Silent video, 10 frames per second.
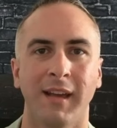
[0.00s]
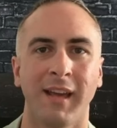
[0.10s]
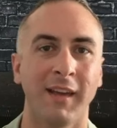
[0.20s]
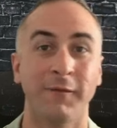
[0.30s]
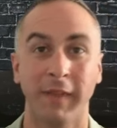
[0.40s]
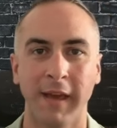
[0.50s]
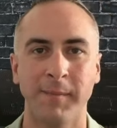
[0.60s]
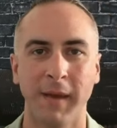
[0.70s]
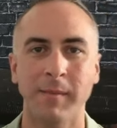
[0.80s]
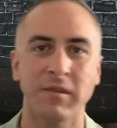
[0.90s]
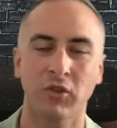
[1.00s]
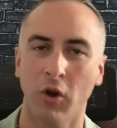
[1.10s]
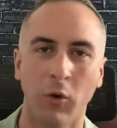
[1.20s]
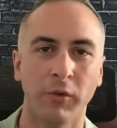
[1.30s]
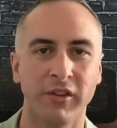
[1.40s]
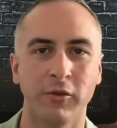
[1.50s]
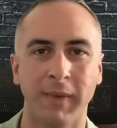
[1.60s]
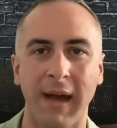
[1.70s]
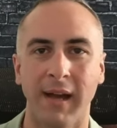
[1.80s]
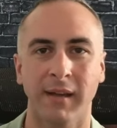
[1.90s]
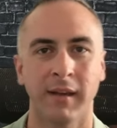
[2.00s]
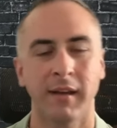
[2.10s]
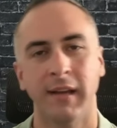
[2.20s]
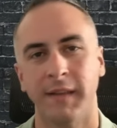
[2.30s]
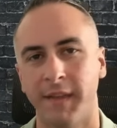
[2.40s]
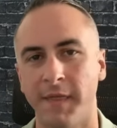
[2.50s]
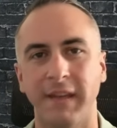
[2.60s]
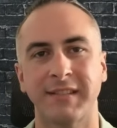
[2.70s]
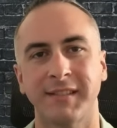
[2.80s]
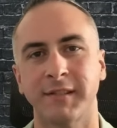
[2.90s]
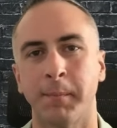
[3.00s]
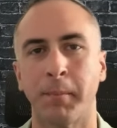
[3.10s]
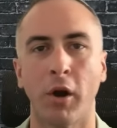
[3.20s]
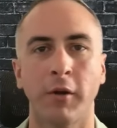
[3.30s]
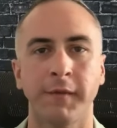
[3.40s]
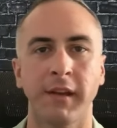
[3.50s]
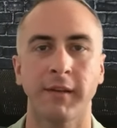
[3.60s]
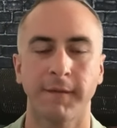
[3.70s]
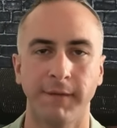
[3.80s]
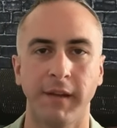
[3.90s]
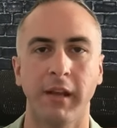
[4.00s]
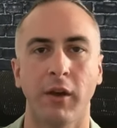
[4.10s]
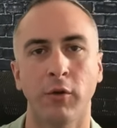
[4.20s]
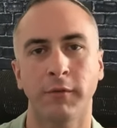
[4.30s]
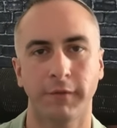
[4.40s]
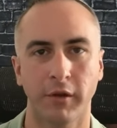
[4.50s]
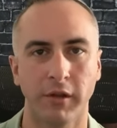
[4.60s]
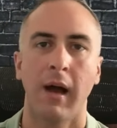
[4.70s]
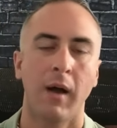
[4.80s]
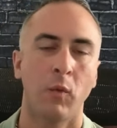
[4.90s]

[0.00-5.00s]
If late payments are holding you back, then this is the perfect video for you.